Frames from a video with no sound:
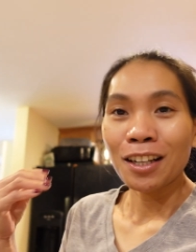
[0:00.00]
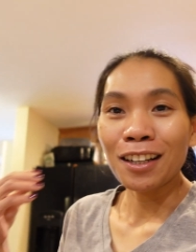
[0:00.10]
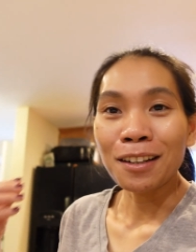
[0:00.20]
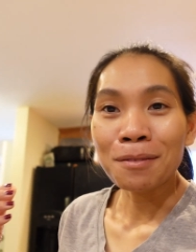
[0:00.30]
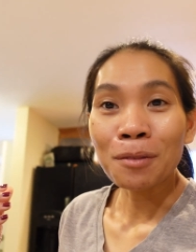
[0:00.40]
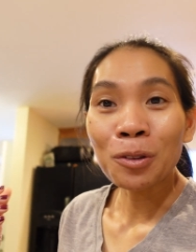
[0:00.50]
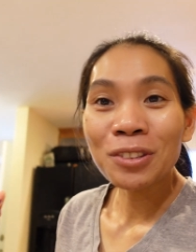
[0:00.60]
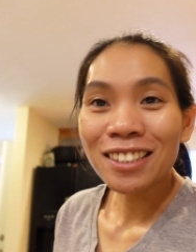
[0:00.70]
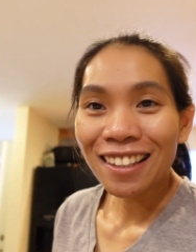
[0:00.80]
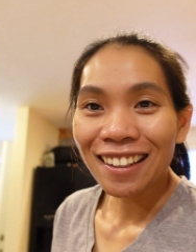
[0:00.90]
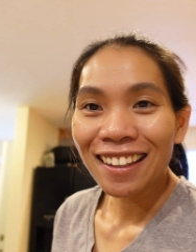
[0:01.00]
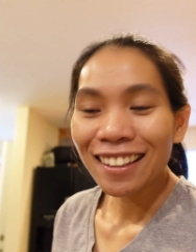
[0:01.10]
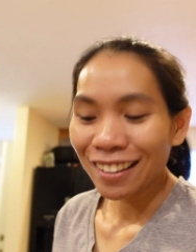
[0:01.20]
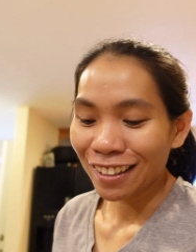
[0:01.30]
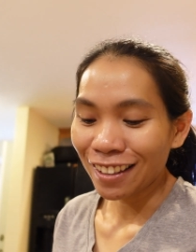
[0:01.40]
mode
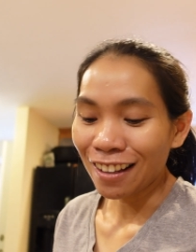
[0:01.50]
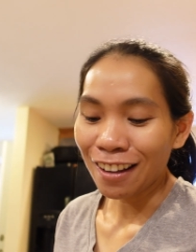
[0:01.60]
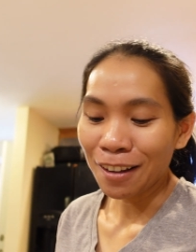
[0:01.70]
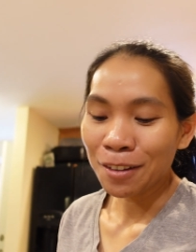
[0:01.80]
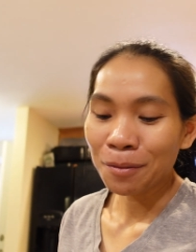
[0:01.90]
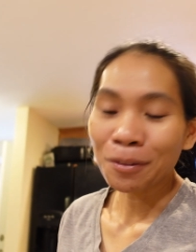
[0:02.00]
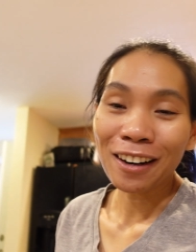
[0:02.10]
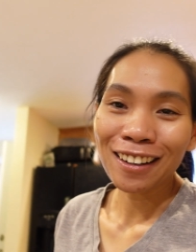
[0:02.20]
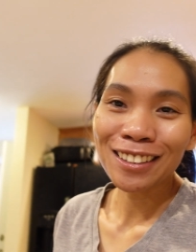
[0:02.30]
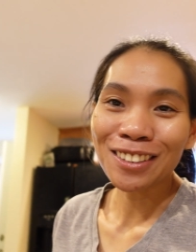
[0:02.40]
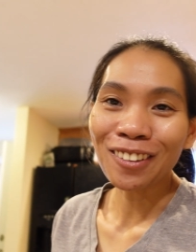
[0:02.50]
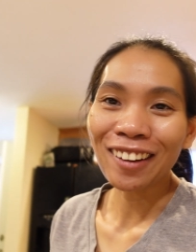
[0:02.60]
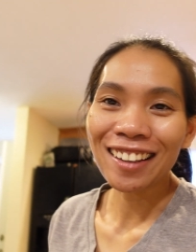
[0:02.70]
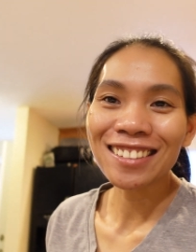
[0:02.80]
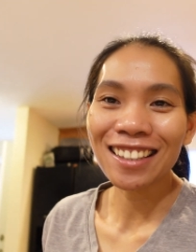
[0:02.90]
setting, the product
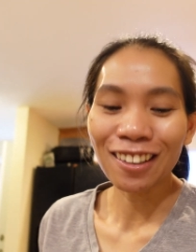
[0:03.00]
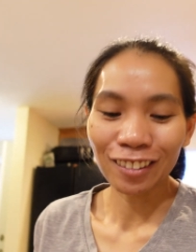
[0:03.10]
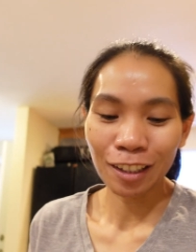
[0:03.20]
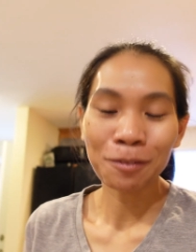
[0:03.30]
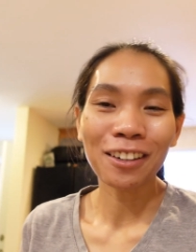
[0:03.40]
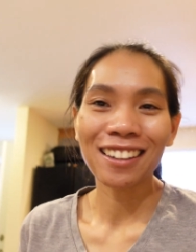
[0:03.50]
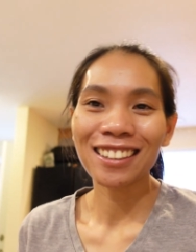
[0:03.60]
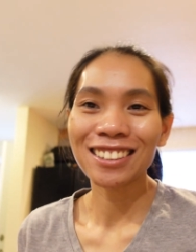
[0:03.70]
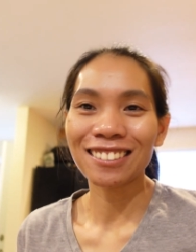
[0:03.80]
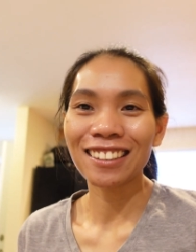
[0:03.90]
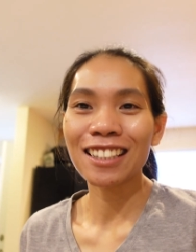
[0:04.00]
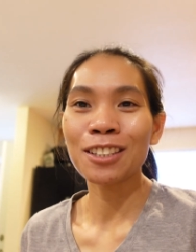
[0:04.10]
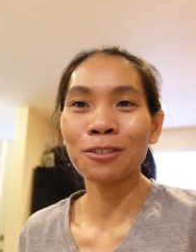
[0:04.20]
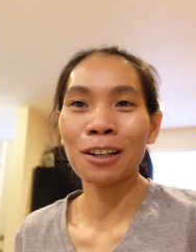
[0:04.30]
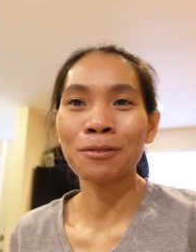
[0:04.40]
showcase. They called it product
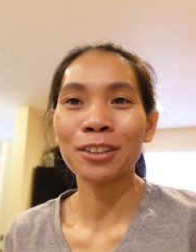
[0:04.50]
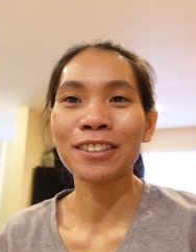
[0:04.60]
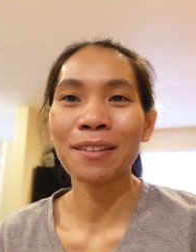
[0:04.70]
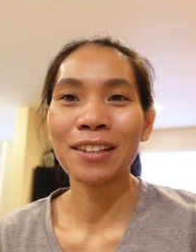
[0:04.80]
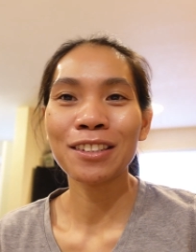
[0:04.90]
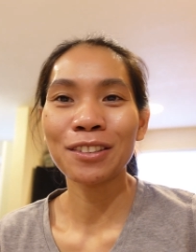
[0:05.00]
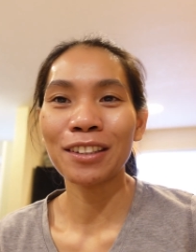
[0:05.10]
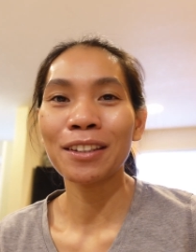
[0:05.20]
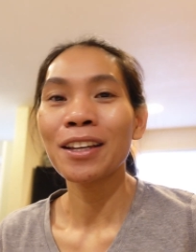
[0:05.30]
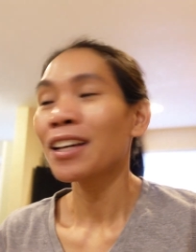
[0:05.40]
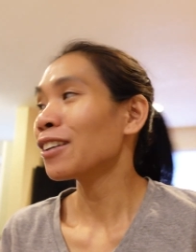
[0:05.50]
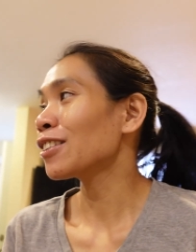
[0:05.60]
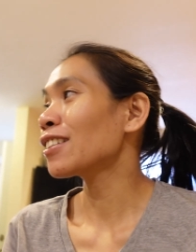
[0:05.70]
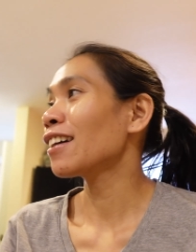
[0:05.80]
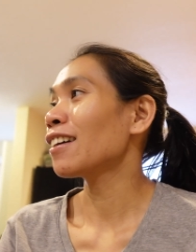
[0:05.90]
showcase. One more time, let's do it,
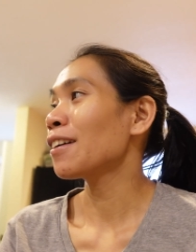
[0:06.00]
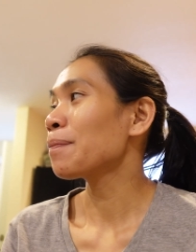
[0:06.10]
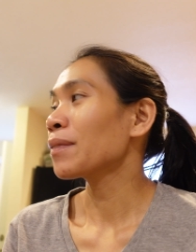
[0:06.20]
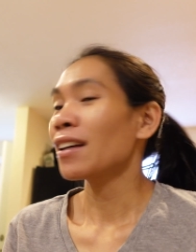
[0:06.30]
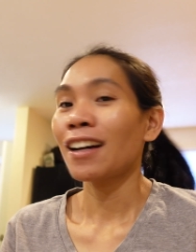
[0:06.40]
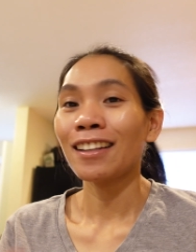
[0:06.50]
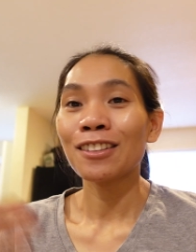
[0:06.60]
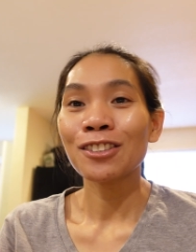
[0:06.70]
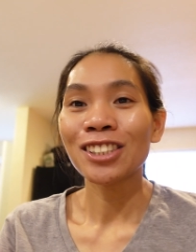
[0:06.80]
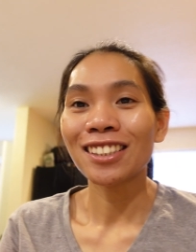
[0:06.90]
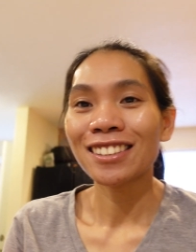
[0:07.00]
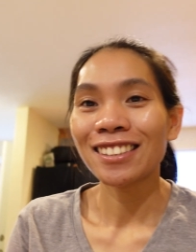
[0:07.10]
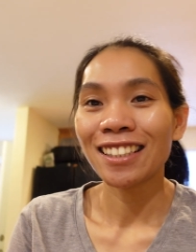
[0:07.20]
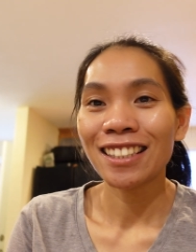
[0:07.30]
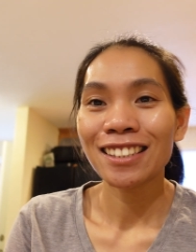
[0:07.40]
because I need to charge
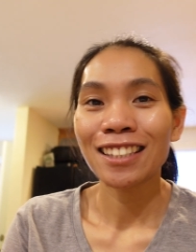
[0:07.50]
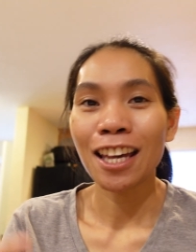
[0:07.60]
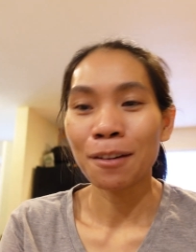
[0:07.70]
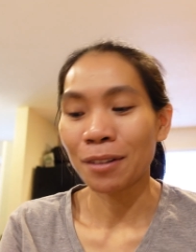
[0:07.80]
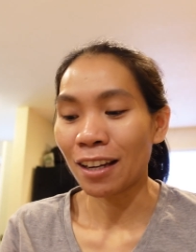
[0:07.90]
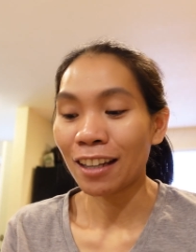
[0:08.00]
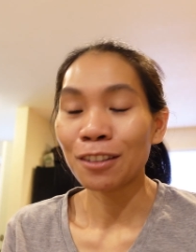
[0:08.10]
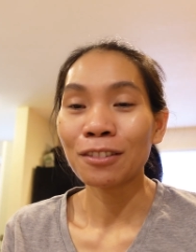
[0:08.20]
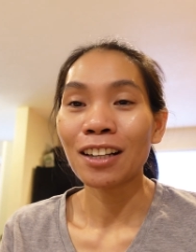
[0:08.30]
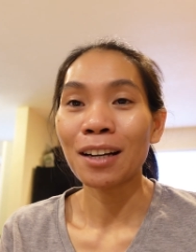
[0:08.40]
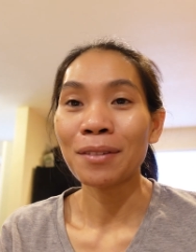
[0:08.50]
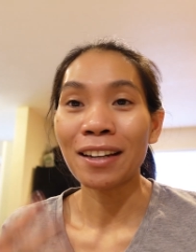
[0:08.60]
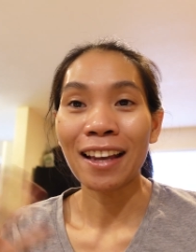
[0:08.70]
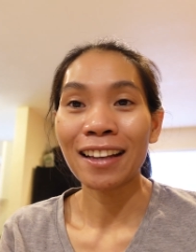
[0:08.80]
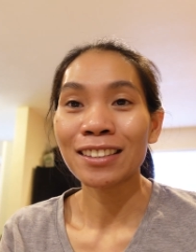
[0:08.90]
this camera. I don't have
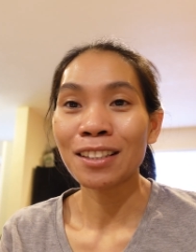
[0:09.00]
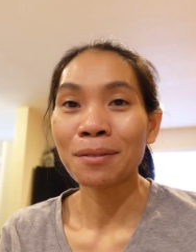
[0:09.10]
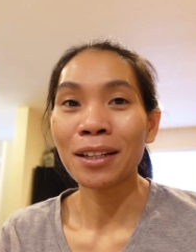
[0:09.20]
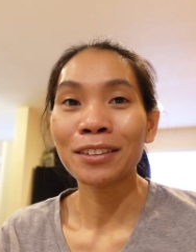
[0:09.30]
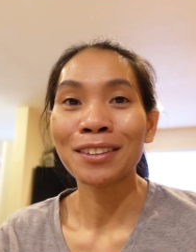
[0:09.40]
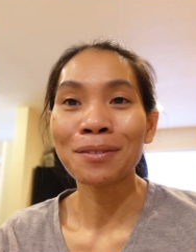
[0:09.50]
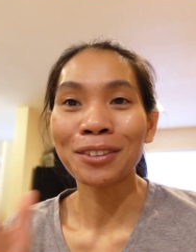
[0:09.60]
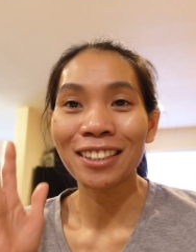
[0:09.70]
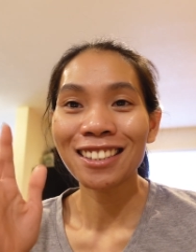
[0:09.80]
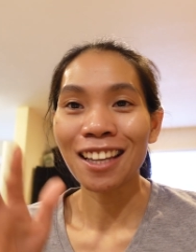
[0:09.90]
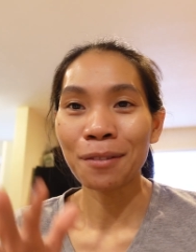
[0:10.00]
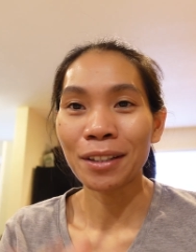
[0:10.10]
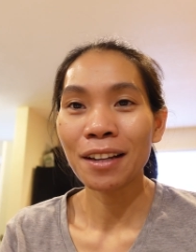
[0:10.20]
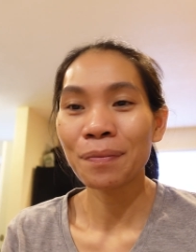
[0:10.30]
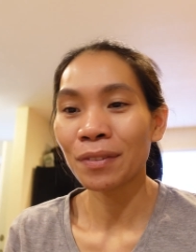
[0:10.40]
an extra battery for this
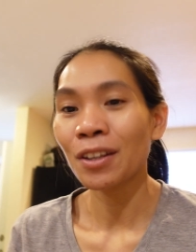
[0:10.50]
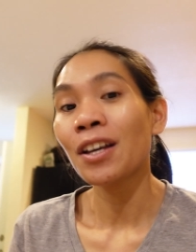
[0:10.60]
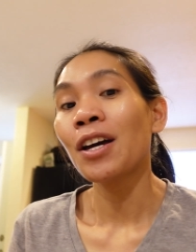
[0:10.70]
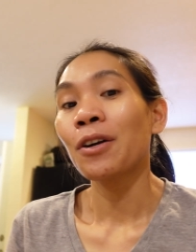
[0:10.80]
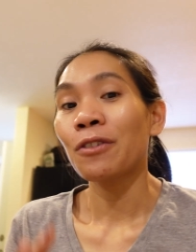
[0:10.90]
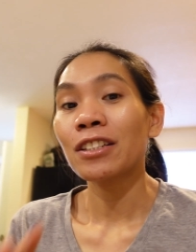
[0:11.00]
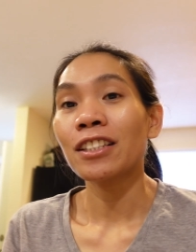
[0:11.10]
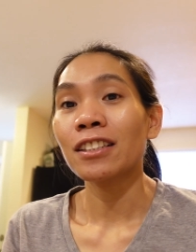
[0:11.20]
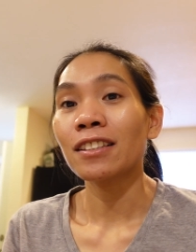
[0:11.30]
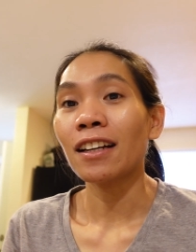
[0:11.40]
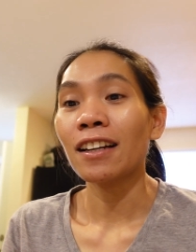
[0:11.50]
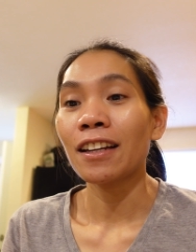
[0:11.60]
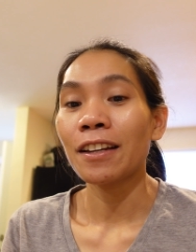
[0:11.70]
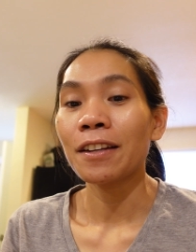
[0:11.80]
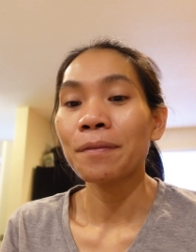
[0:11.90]
camera, which is
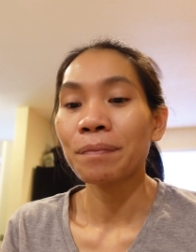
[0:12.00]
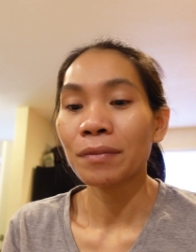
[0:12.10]
I